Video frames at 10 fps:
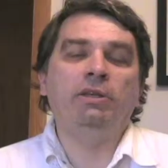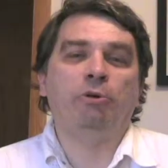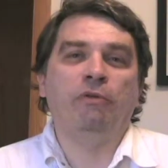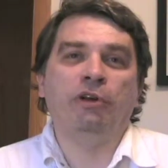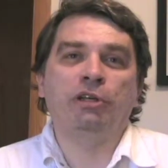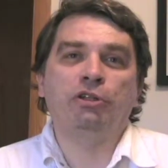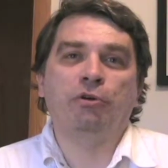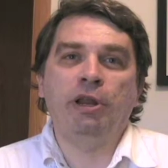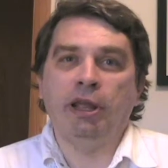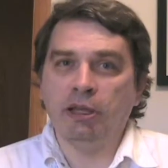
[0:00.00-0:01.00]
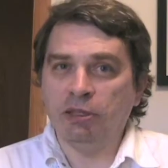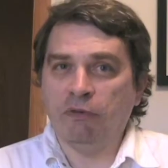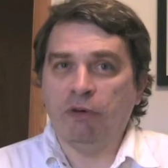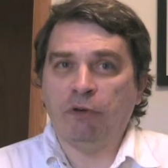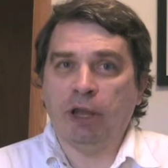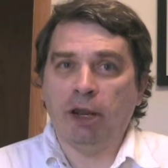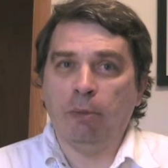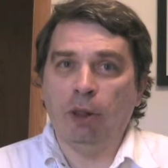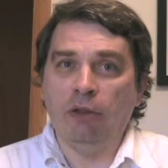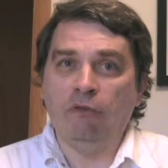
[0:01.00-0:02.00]
terrific screenings of
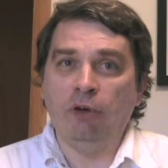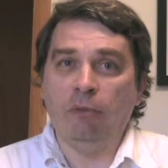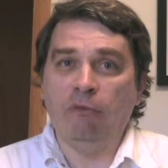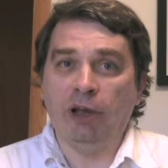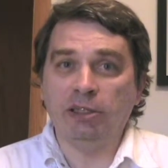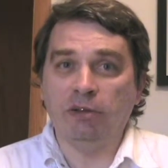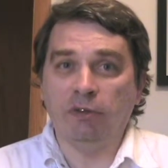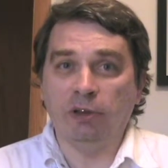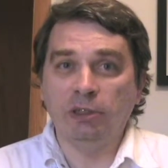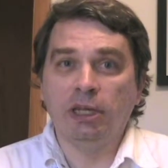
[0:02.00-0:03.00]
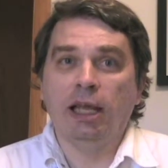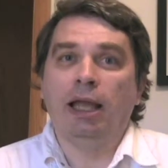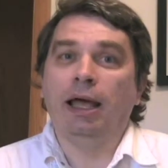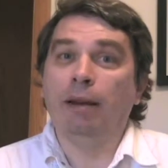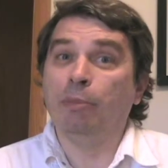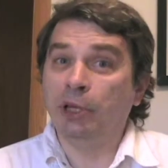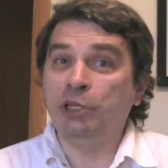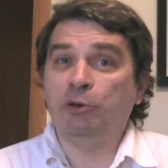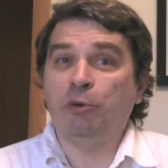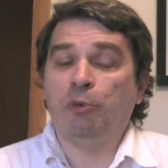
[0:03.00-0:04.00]
Unforgettable at film festivals, and I'm
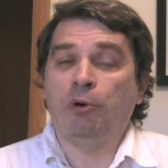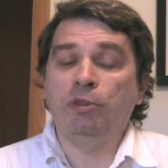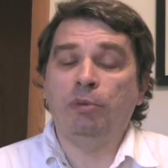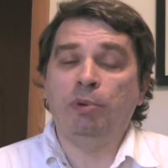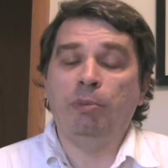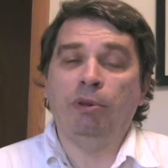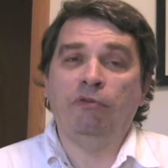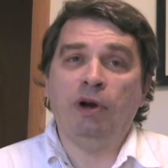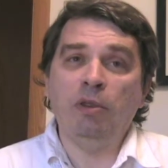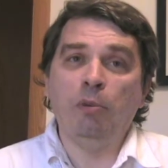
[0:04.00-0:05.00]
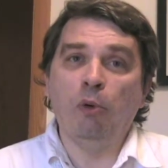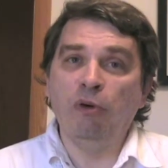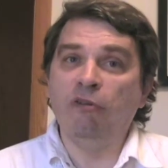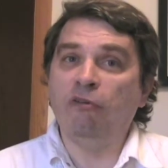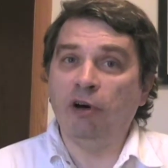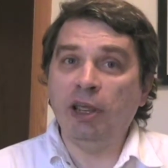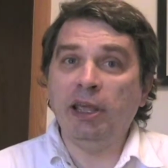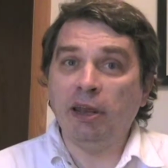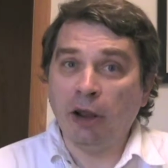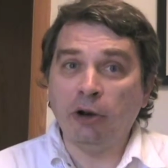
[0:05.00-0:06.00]
pleased to report that people have found the movie funny
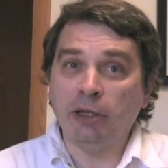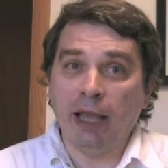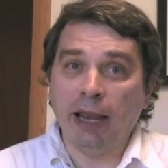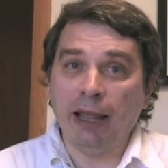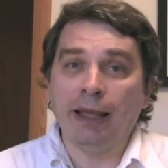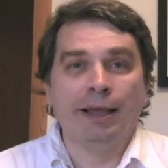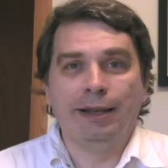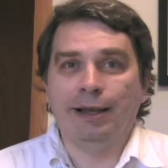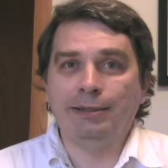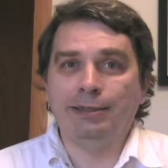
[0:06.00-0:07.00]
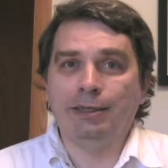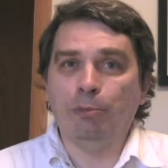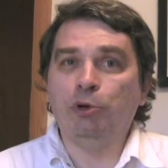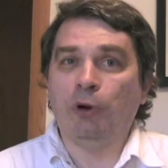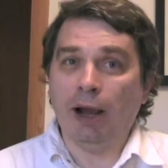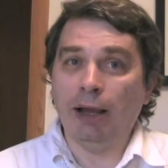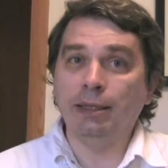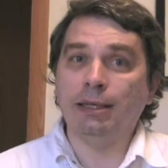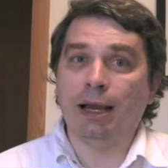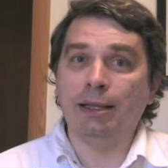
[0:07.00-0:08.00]
and entertaining, not just some dry
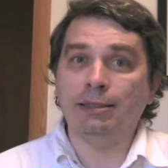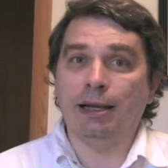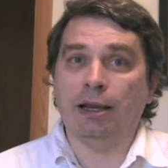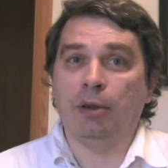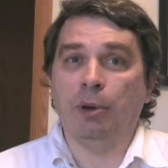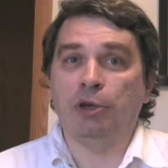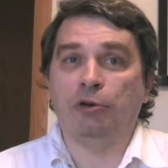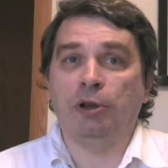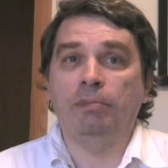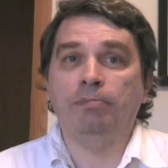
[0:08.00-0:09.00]
science documentary.